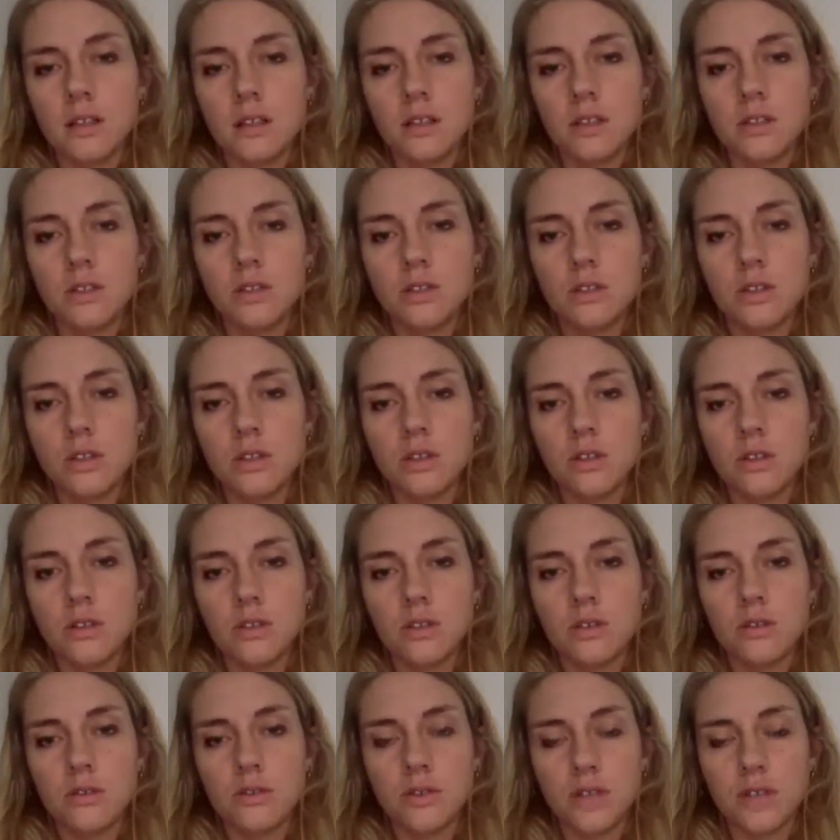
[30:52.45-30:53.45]

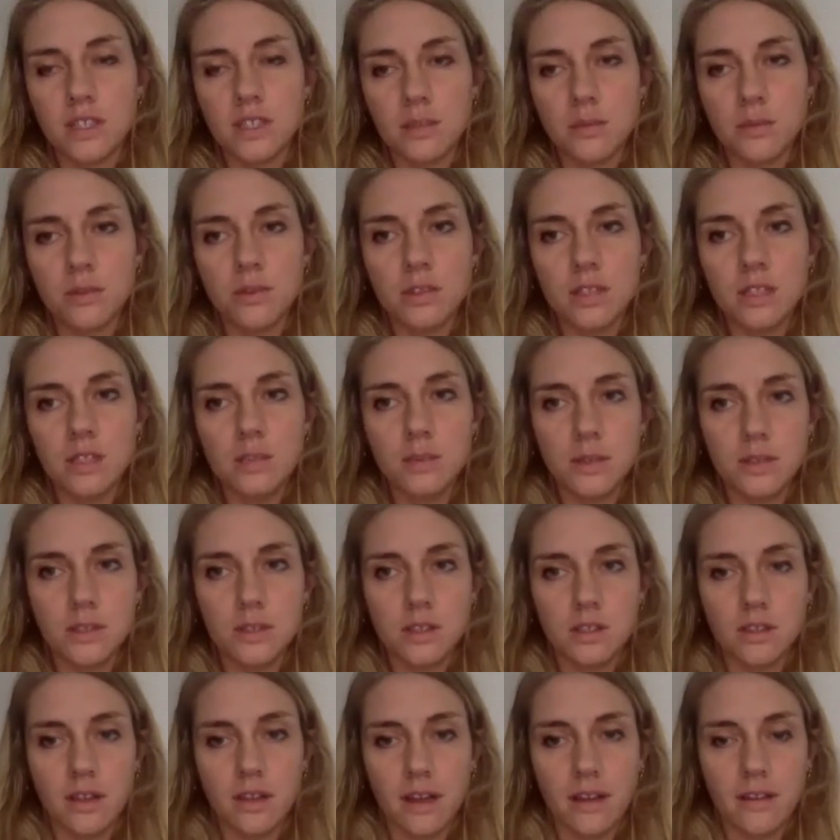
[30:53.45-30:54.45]
So, for example, this
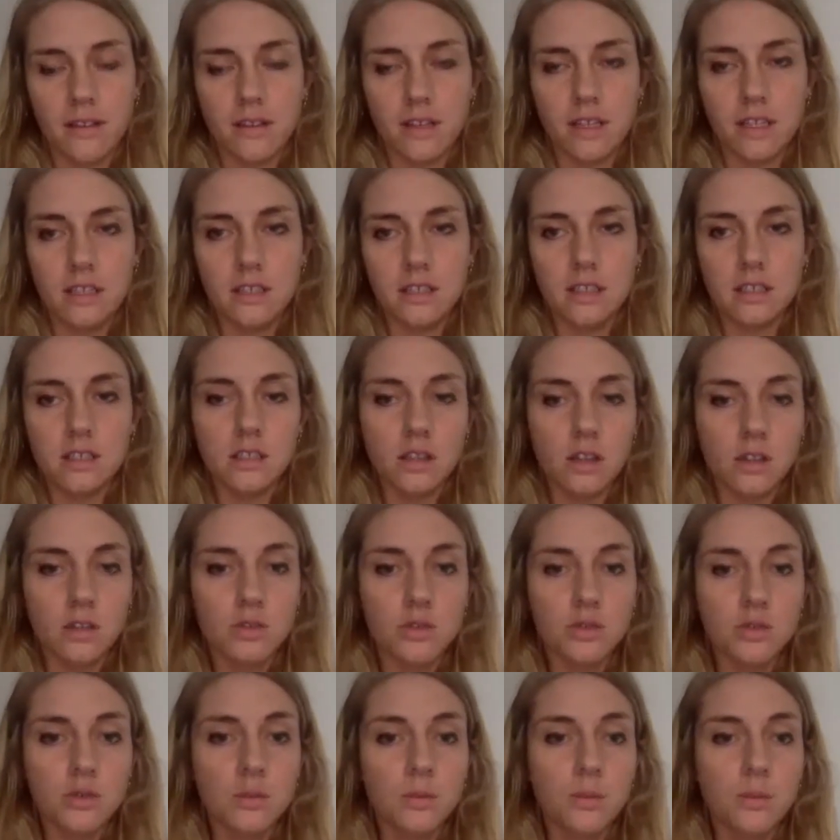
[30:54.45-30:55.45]
particular athlete did not
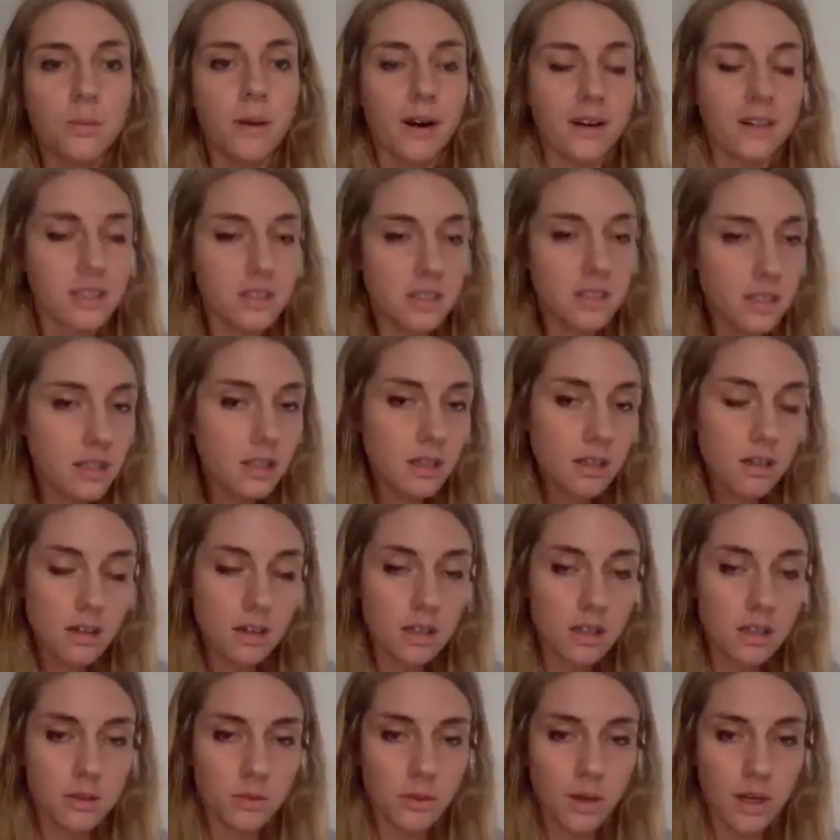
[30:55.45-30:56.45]
do
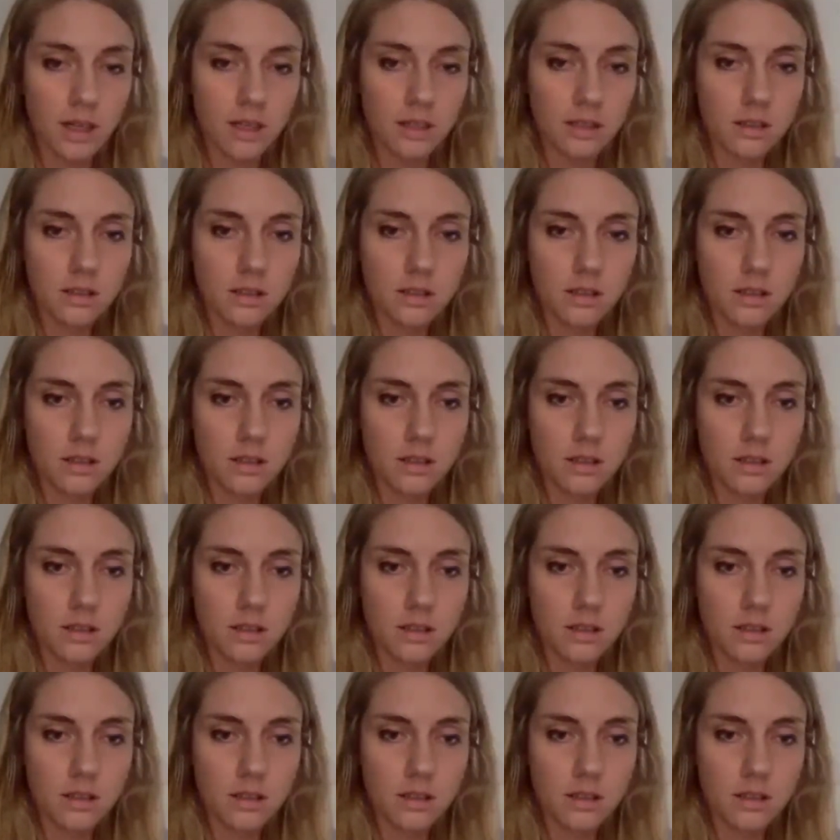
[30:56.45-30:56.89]
particularly well.